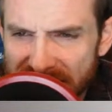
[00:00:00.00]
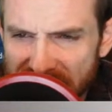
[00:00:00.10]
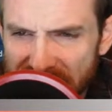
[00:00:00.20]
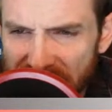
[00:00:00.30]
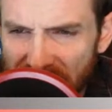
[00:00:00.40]

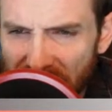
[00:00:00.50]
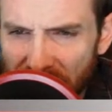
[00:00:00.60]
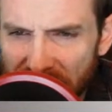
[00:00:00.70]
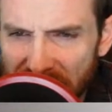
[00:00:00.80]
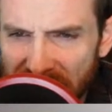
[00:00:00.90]
it?
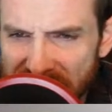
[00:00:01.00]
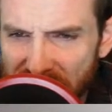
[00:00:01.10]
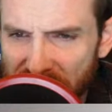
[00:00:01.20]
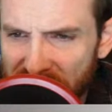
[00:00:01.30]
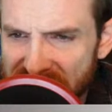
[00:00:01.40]
Yes,
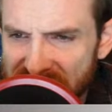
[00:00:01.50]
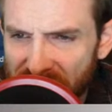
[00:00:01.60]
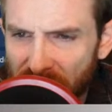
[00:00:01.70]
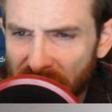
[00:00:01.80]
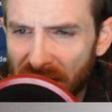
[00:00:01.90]
with
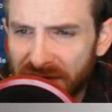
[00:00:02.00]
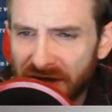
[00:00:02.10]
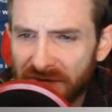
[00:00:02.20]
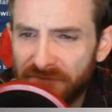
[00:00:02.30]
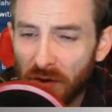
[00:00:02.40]
several
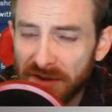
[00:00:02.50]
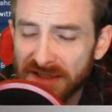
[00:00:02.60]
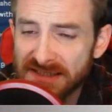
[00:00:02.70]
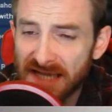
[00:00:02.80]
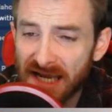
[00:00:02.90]
healthcare
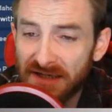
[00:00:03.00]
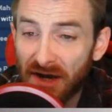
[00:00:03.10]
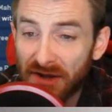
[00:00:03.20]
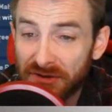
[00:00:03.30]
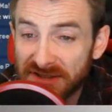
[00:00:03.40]
focused and
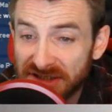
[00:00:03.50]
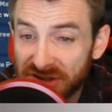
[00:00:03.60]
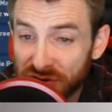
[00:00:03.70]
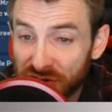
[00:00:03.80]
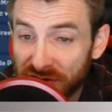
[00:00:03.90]
other
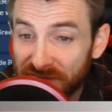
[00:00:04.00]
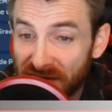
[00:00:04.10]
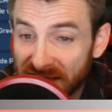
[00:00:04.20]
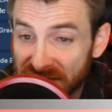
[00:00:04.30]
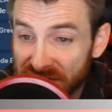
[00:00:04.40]
institutional
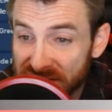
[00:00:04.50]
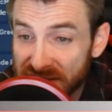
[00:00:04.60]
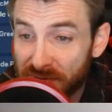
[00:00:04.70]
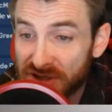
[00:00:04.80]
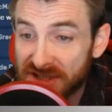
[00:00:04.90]
investors
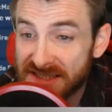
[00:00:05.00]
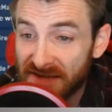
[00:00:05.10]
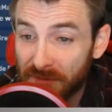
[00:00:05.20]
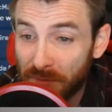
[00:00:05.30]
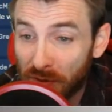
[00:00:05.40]
to purchase
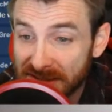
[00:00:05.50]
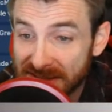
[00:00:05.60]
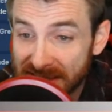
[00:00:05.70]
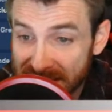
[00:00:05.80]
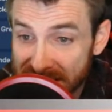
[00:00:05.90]

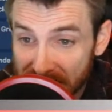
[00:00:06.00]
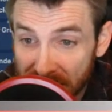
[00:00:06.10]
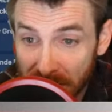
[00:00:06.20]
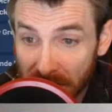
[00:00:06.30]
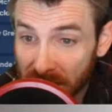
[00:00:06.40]
7.6
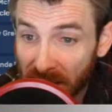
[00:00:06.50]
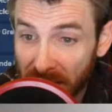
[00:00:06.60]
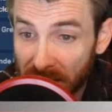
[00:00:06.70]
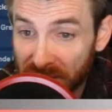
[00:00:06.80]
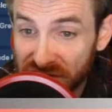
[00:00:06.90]

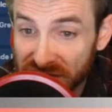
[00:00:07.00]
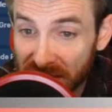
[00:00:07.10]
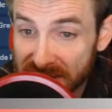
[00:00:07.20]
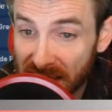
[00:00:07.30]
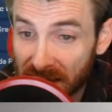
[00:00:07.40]
of
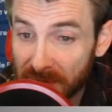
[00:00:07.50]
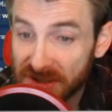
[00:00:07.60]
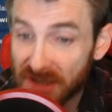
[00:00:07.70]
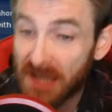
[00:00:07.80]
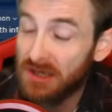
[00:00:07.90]
shares at common
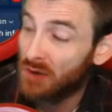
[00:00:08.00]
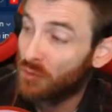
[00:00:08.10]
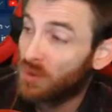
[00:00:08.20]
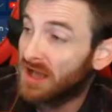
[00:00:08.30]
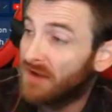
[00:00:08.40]
stock. And now
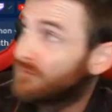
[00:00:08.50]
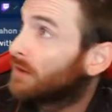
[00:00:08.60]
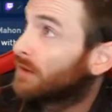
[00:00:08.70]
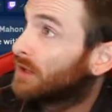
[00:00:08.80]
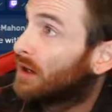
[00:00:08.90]
what I
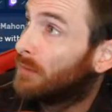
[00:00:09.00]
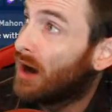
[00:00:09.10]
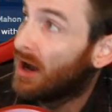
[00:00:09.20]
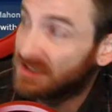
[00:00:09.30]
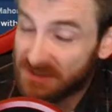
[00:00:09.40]
found
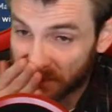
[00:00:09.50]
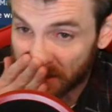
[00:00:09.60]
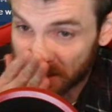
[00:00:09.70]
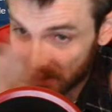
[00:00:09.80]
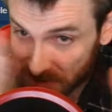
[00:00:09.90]
awesomely